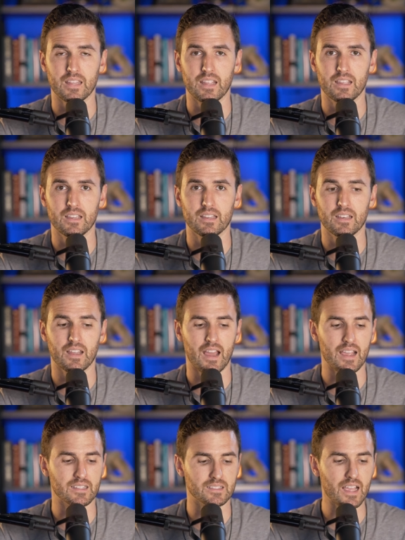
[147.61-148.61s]
And
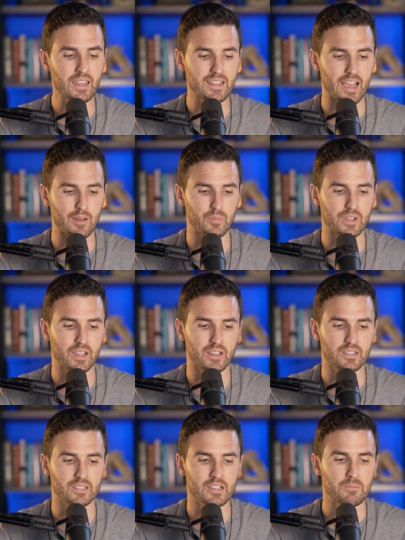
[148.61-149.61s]
I say that
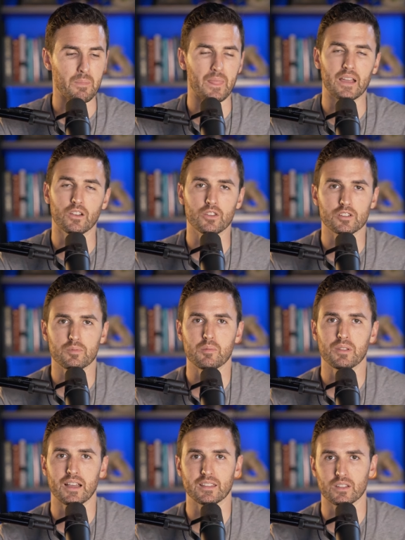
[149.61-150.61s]
because I know there's
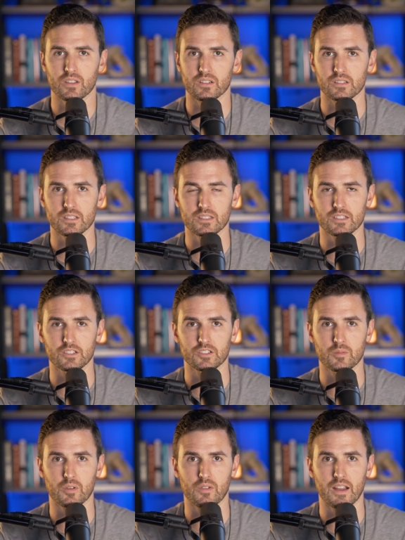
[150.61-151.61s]
people out there that are listening
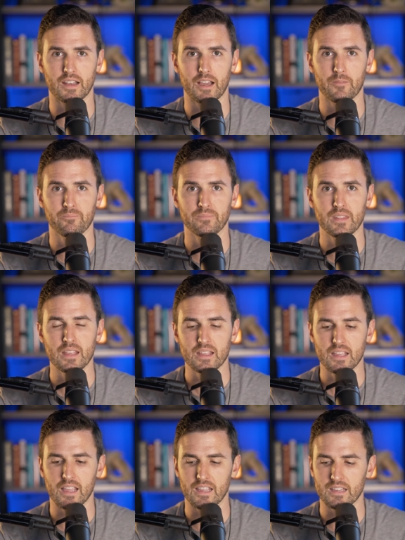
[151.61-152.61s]
to me right now,
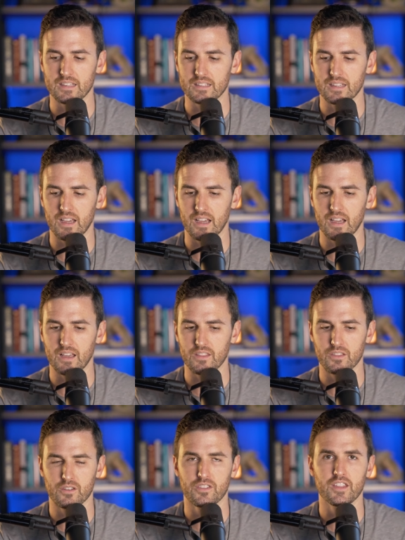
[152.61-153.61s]
and uh,
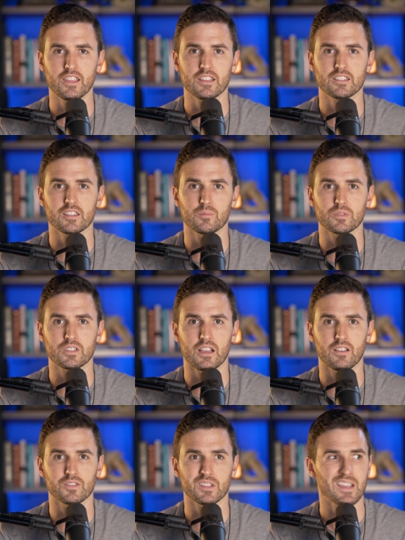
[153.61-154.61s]
they're thinking to
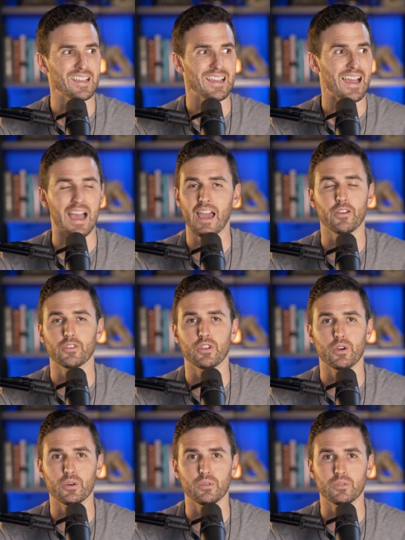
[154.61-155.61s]
themselves, I don't
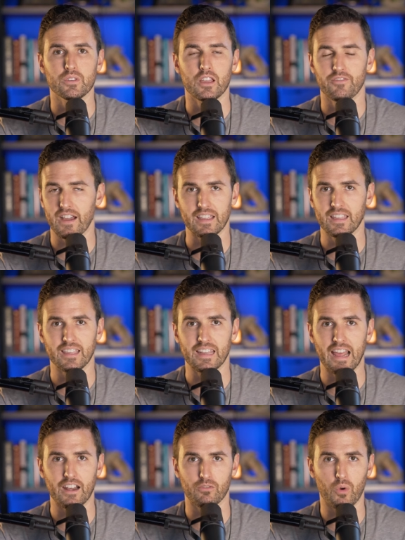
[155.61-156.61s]
know if I can
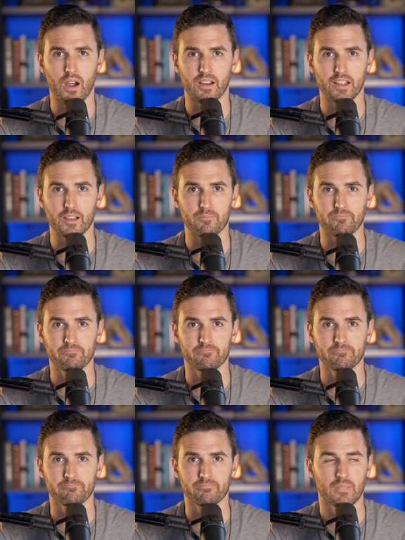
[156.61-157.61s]
get out of where I
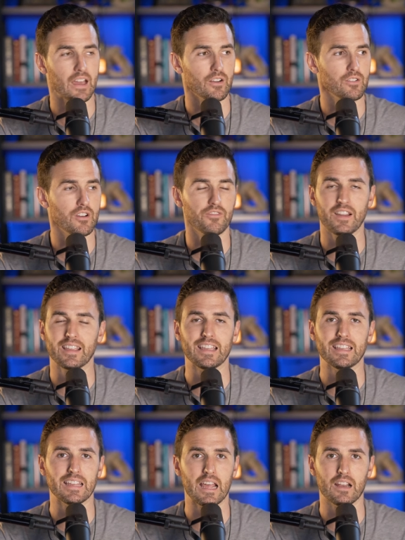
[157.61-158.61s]
am. I don't know if I
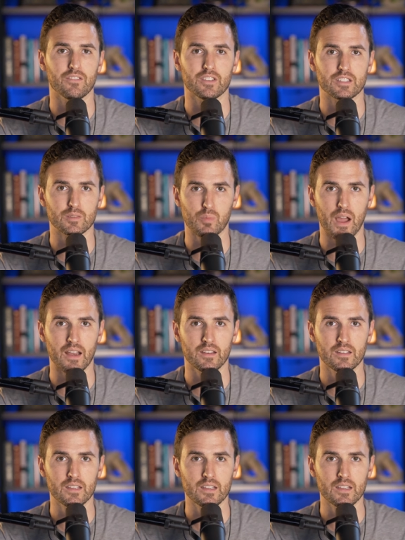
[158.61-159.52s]
can get out of this spot.